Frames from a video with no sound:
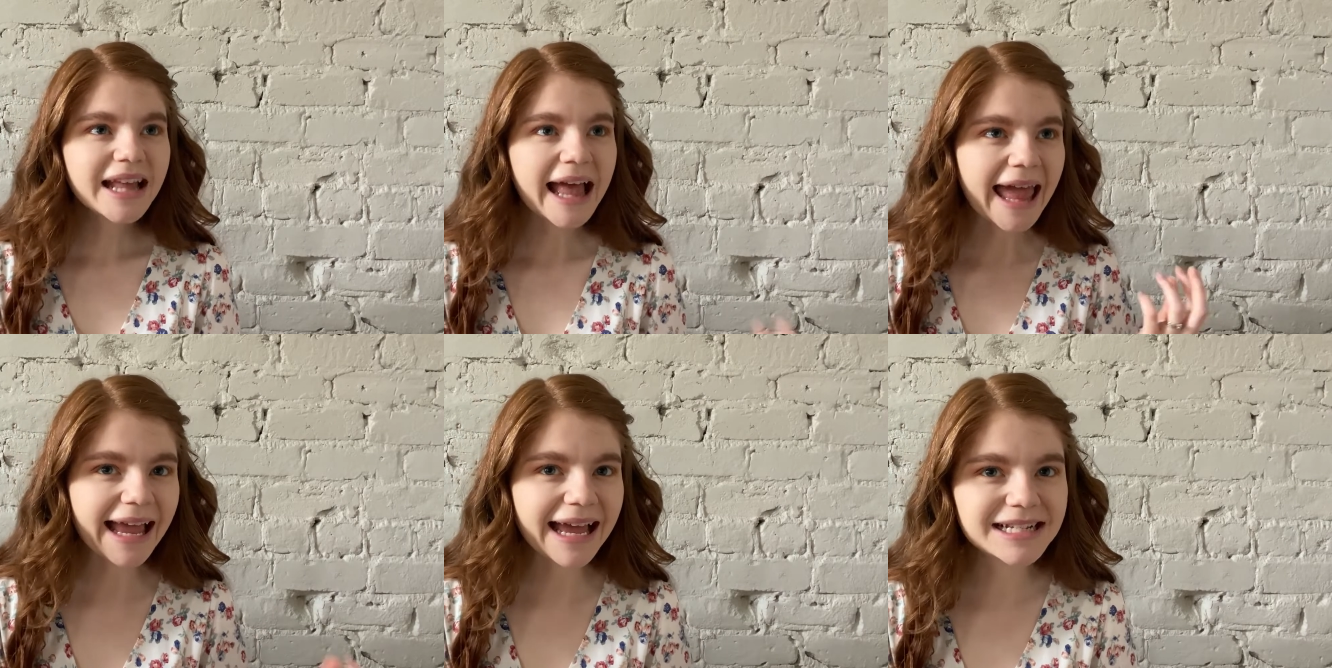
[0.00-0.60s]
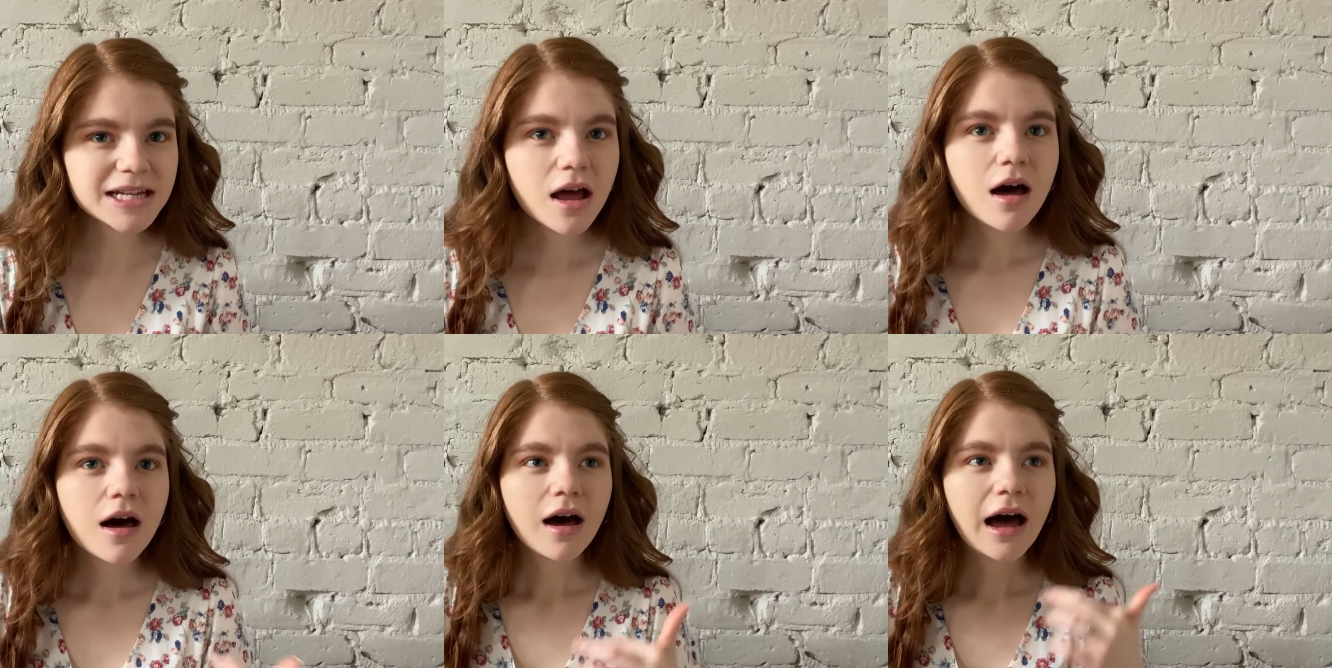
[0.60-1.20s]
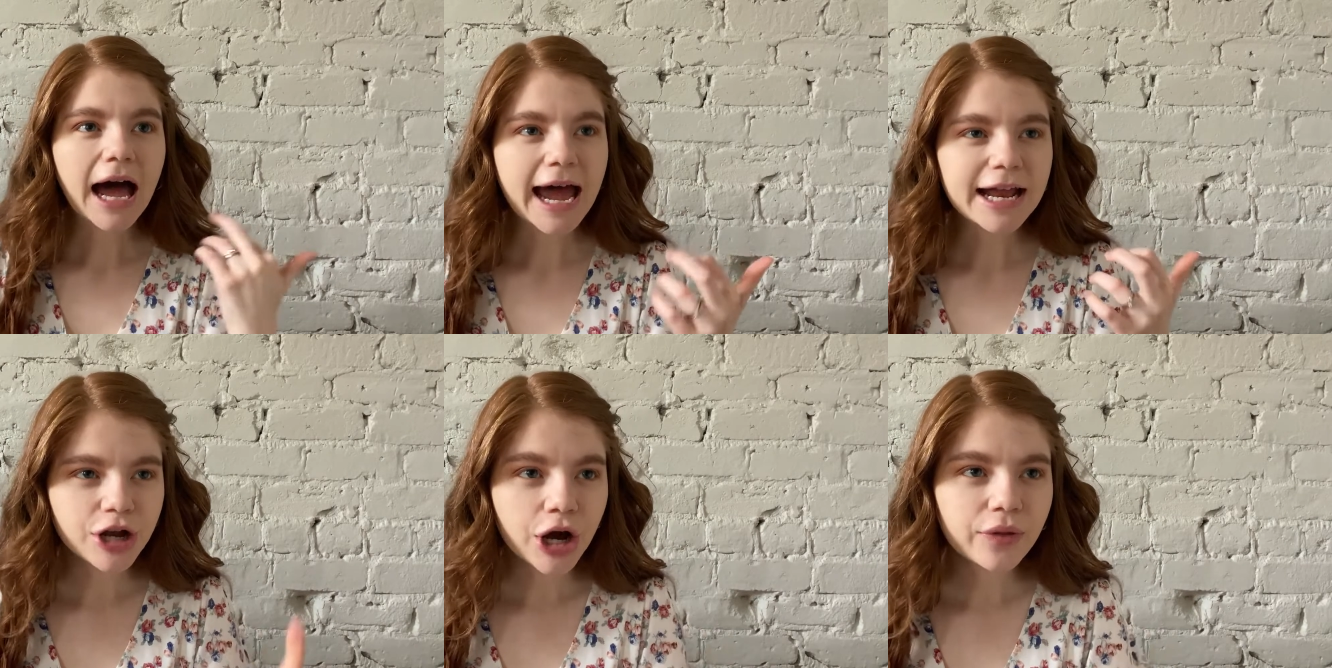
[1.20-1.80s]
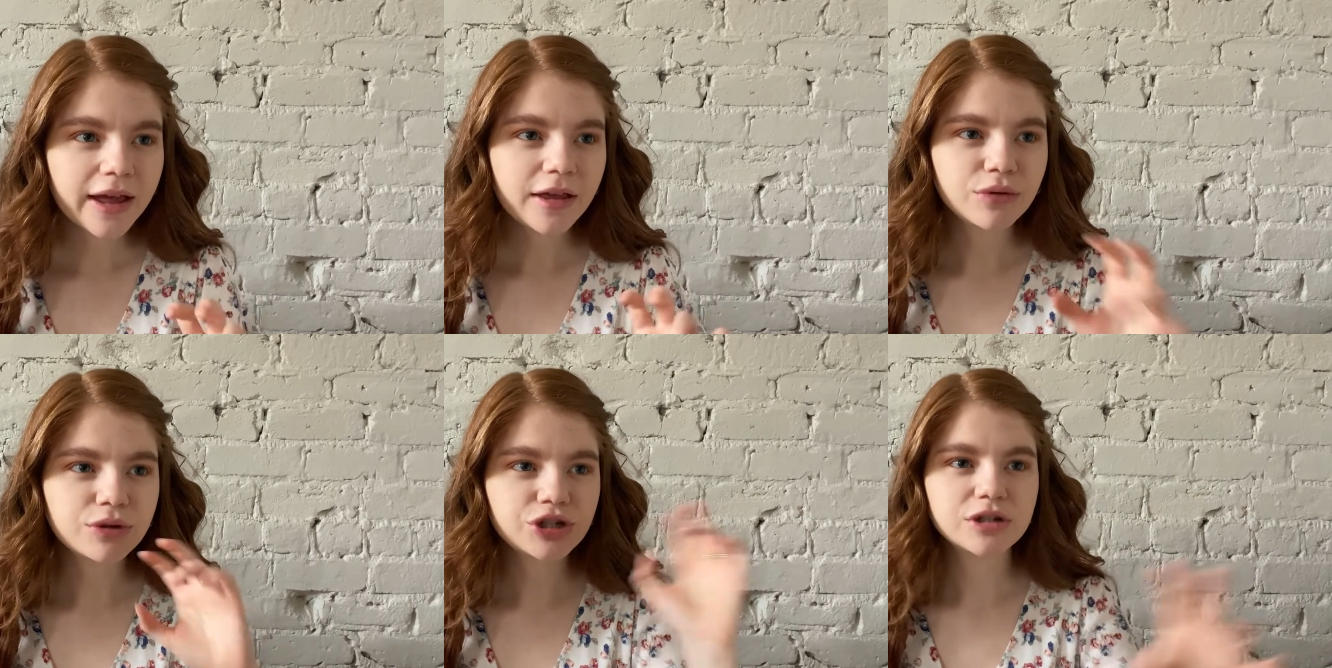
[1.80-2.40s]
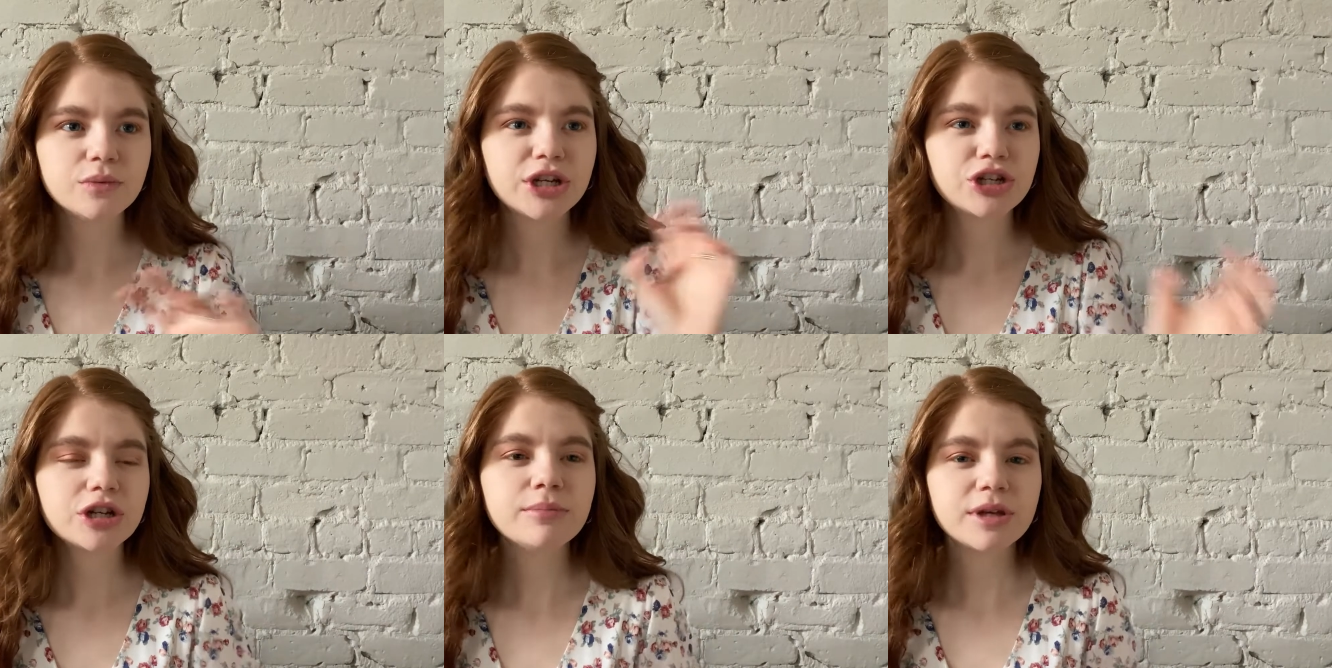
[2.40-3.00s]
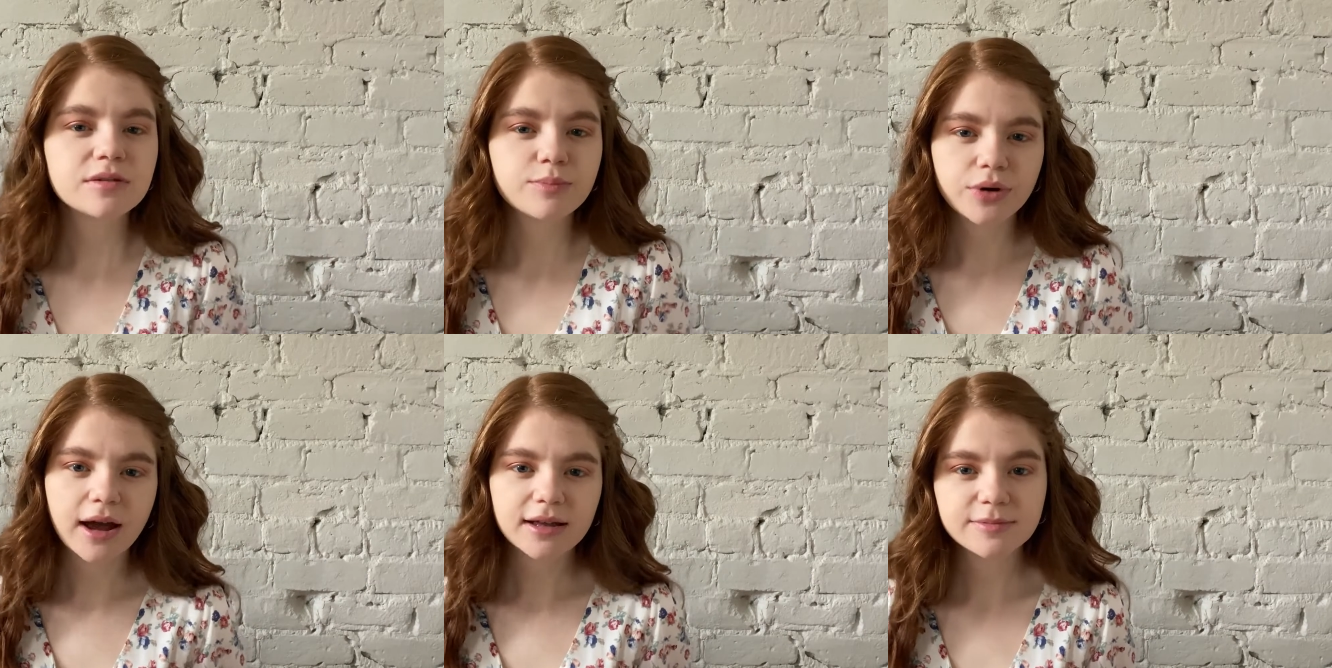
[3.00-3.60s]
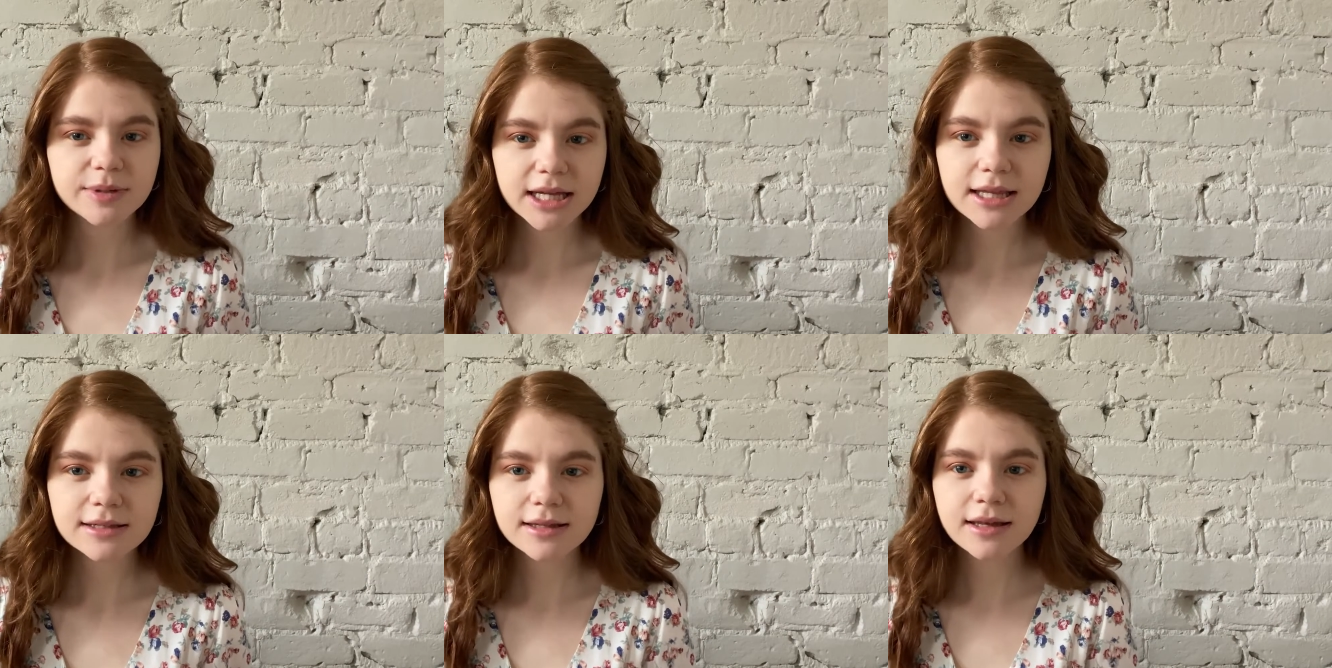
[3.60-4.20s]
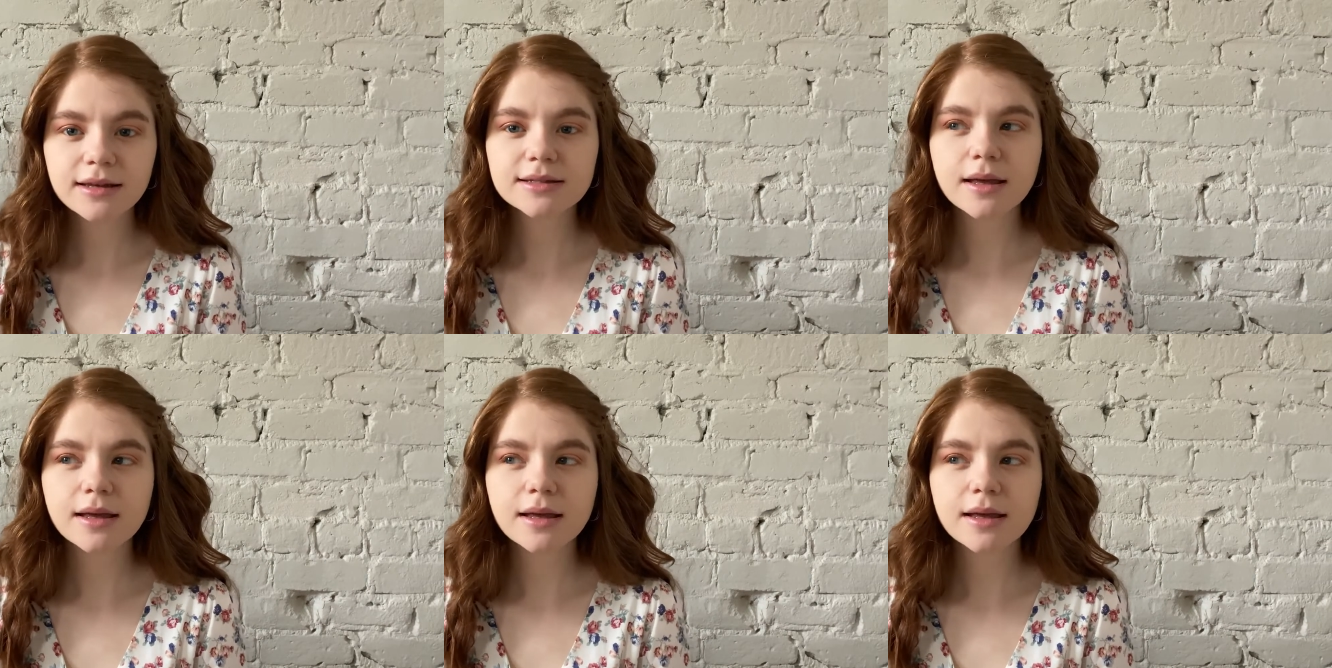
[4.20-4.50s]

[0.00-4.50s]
And I know that we shouldn't be surprised by these things.